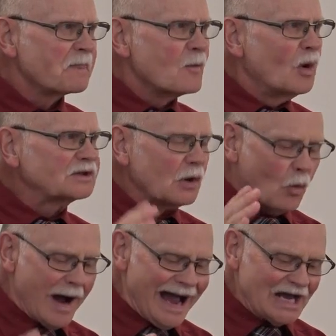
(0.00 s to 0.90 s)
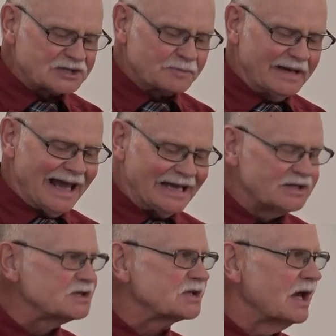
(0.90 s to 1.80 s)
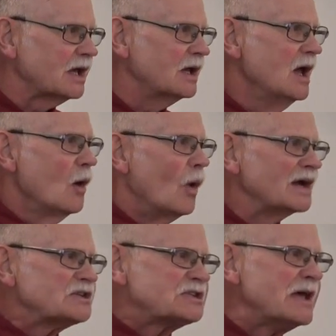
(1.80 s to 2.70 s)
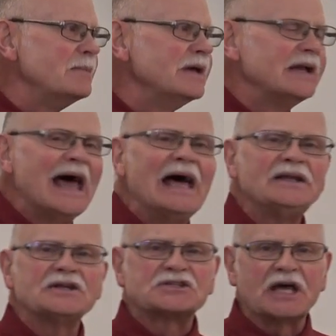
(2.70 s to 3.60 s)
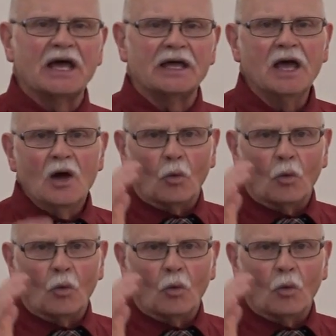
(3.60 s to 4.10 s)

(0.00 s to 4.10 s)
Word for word: what the wise men had to say, what Simeon had to say,